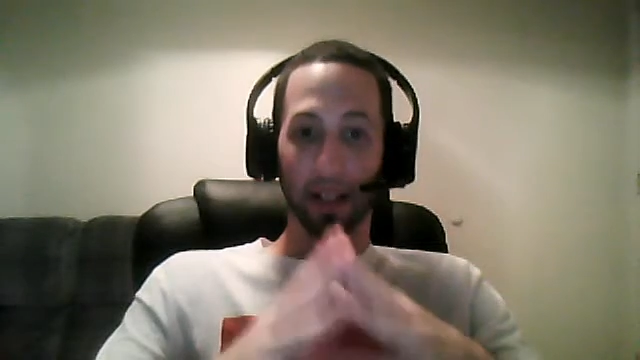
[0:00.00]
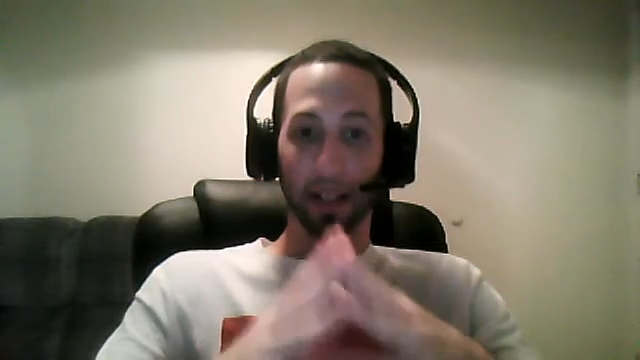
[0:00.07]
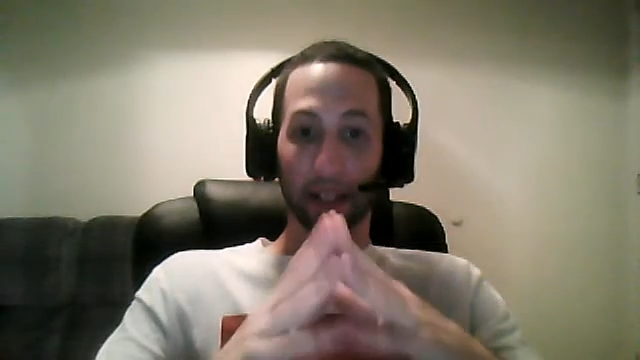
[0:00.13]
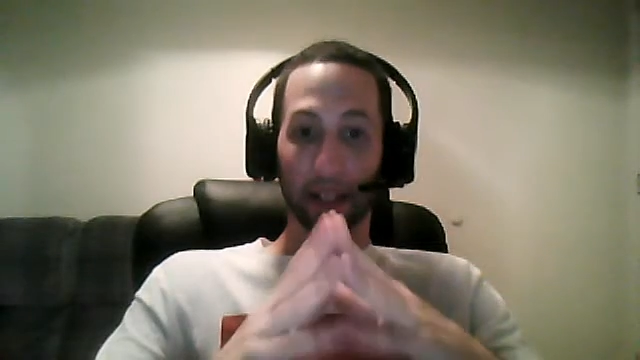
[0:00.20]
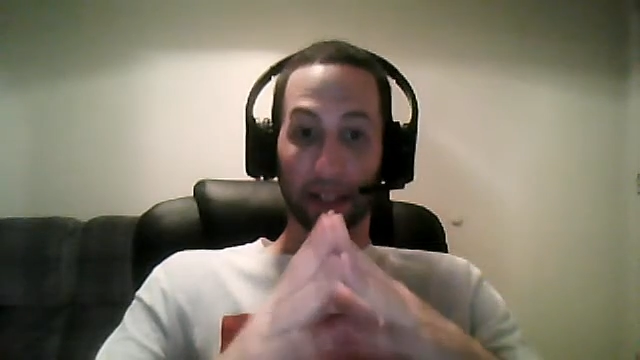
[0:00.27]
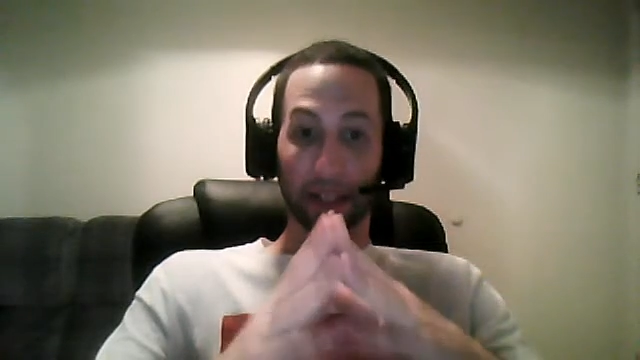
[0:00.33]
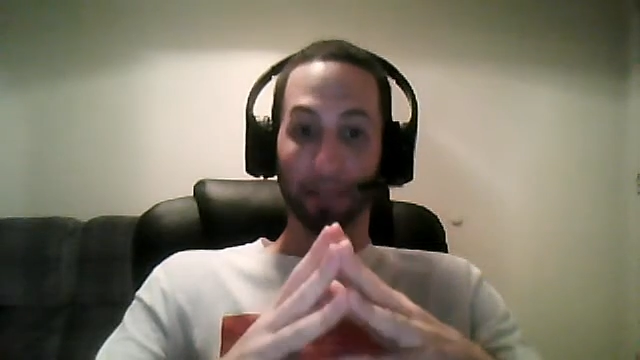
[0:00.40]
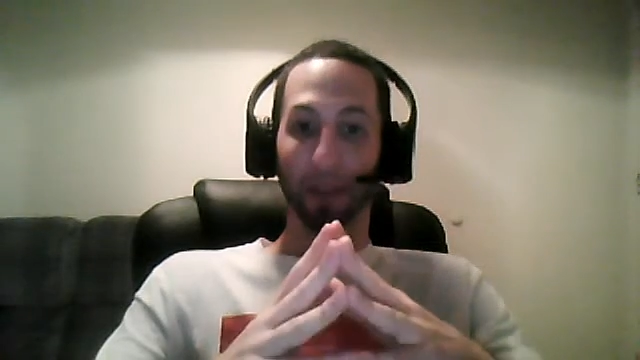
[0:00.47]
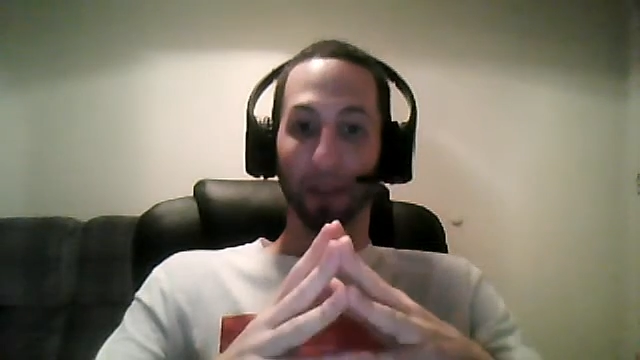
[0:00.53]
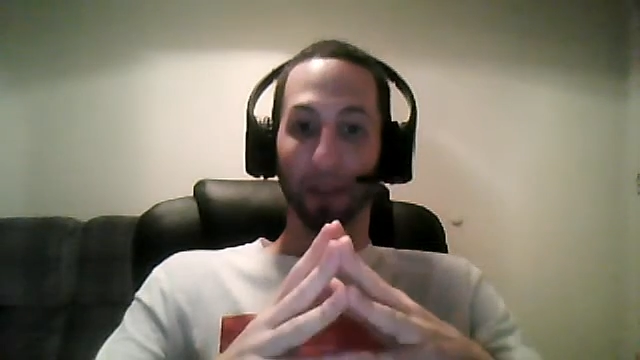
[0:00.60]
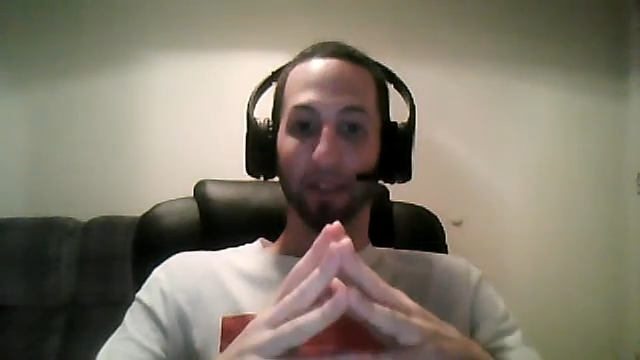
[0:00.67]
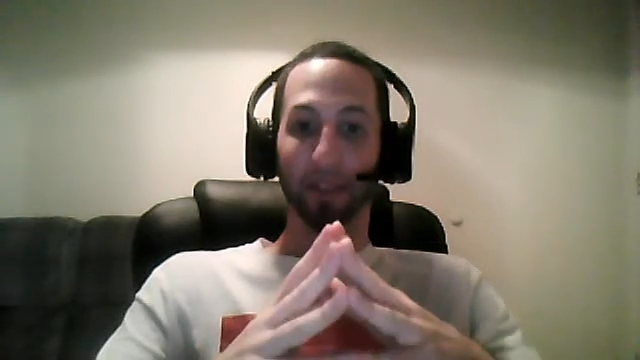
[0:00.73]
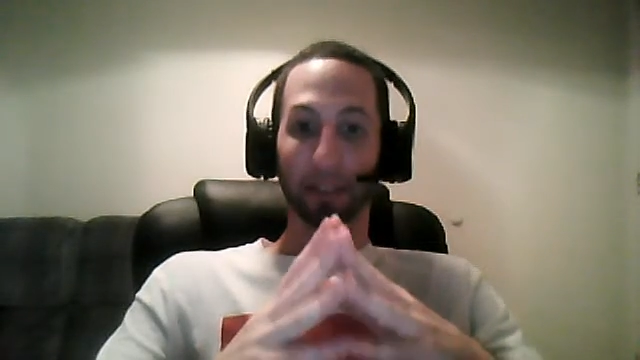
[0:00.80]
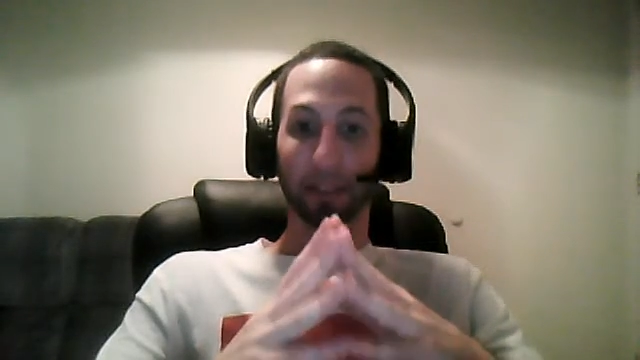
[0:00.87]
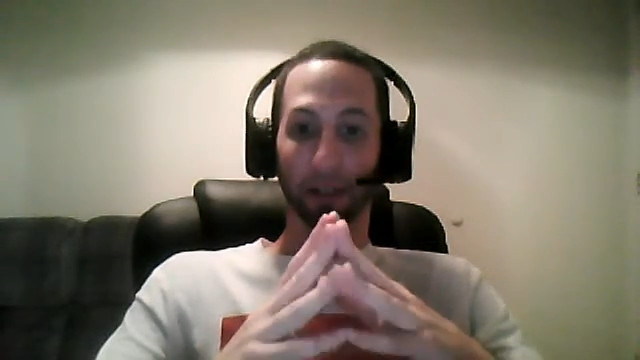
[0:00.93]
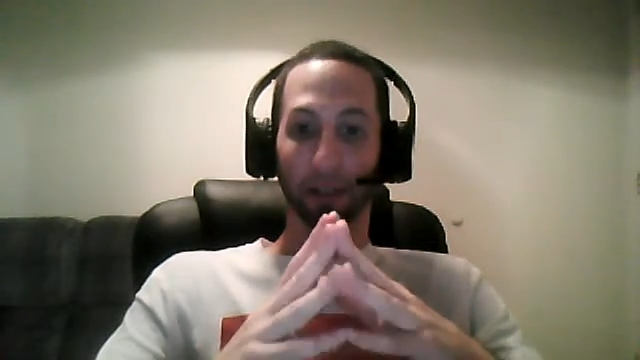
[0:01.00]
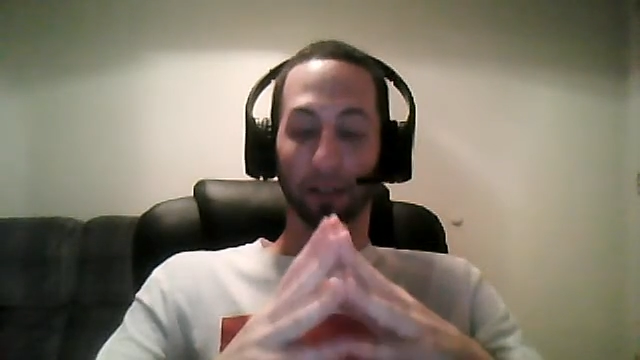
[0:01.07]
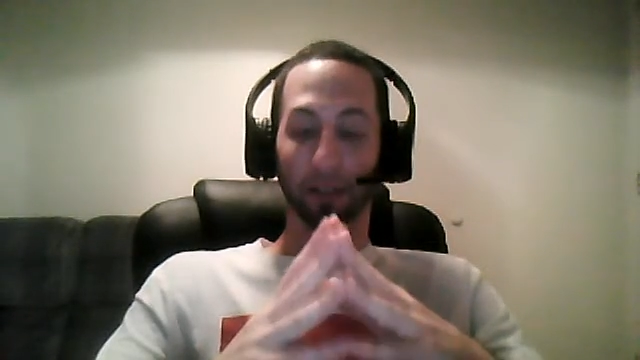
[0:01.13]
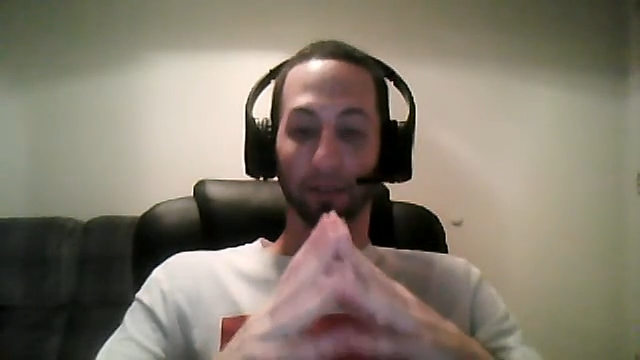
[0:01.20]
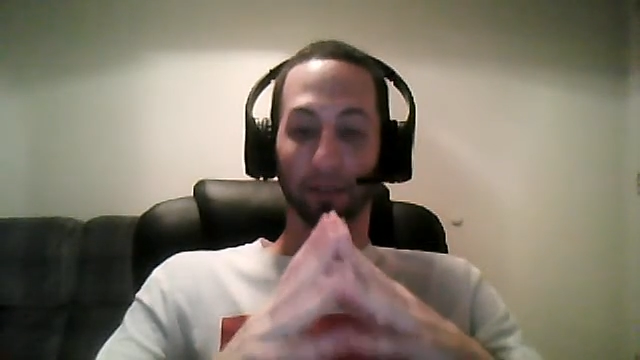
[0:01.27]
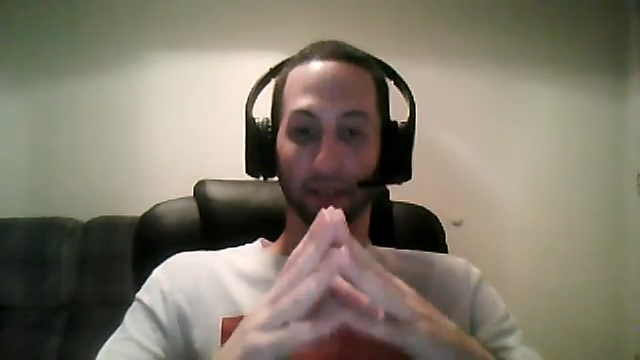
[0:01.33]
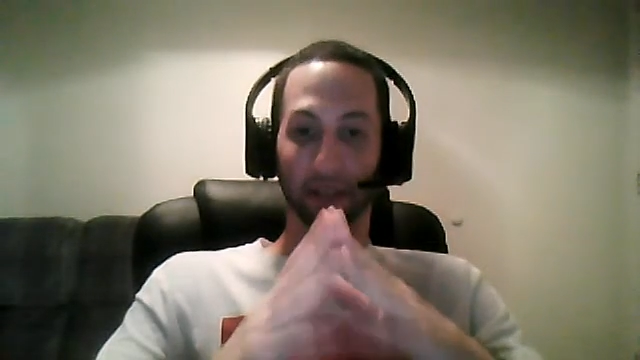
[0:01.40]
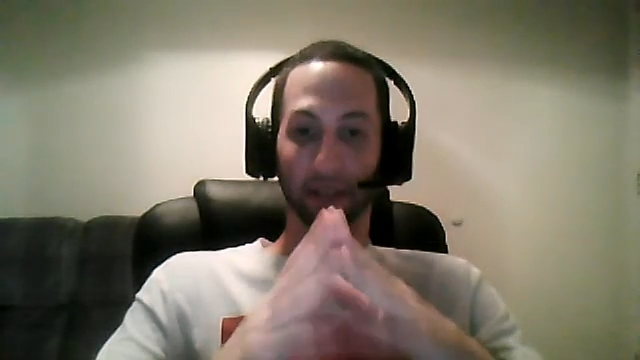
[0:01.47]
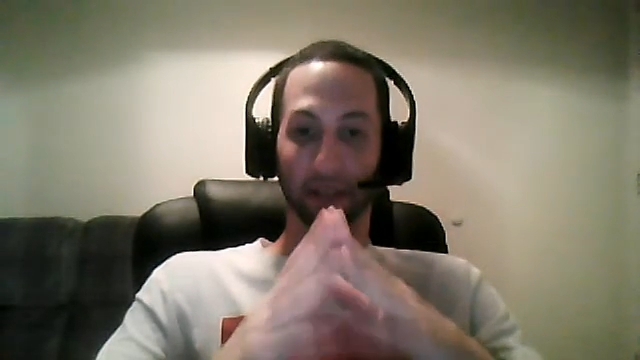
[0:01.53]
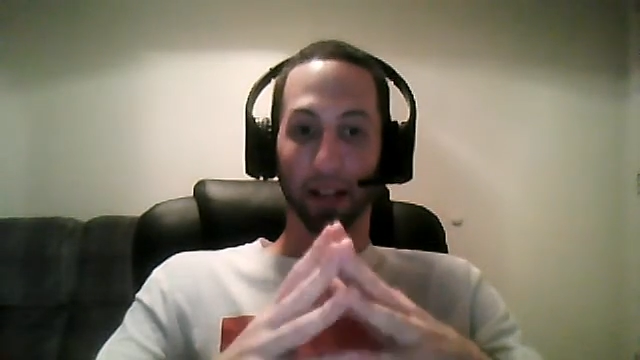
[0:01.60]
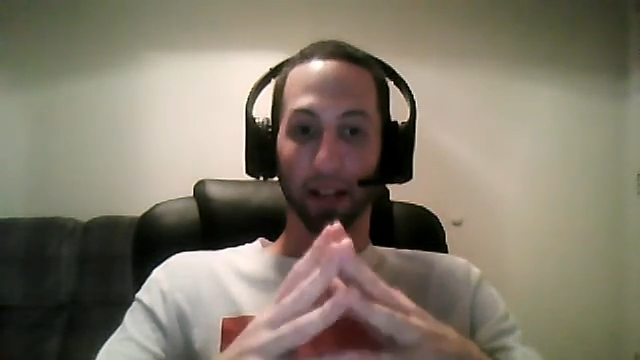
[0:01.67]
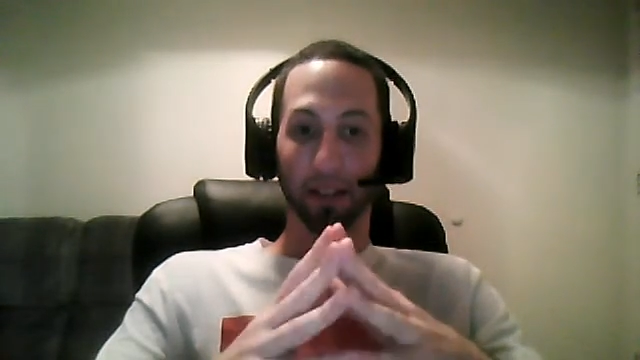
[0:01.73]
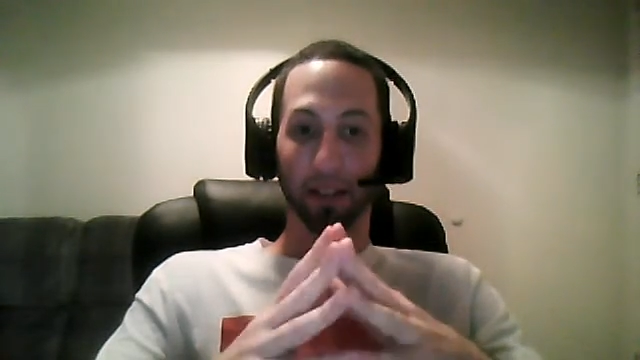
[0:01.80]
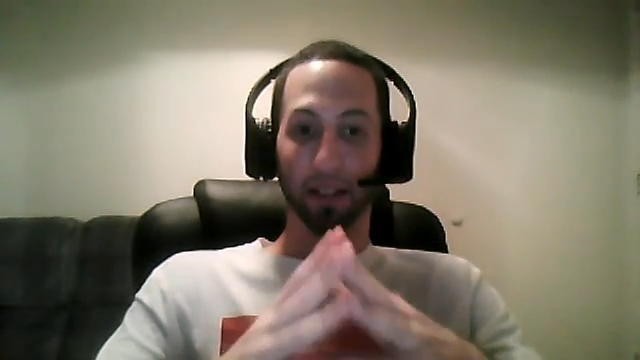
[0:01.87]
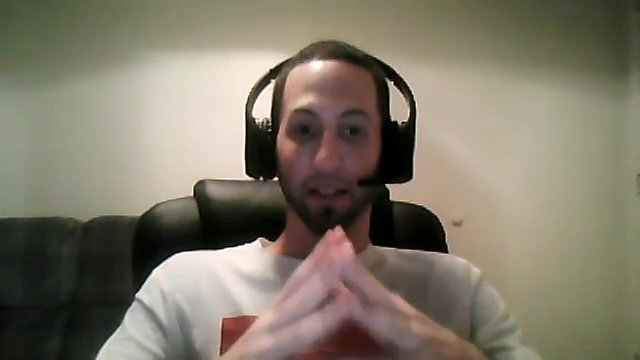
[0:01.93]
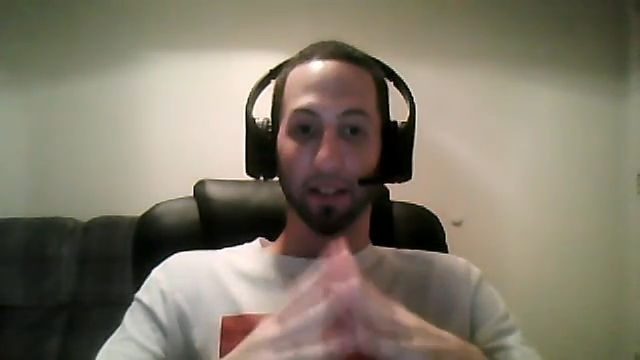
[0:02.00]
These revenues would go from the state